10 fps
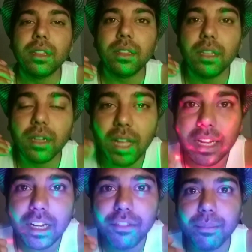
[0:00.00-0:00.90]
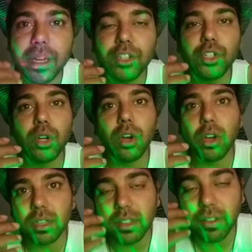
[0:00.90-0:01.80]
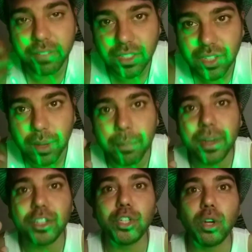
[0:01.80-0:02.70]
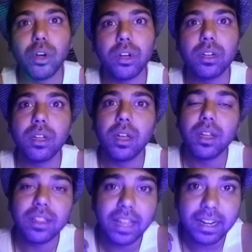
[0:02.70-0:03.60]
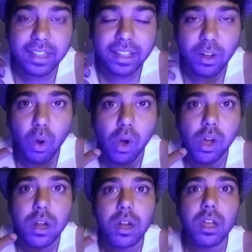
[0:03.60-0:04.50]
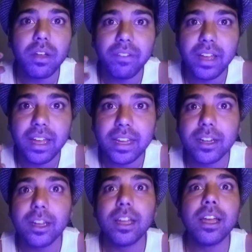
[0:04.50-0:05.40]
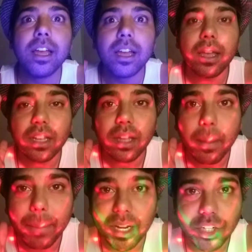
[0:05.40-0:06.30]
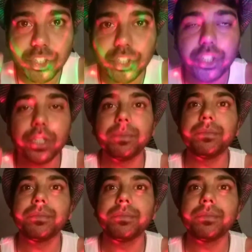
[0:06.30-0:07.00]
The Caliph made sure, the Vizier made sure that they all were punished.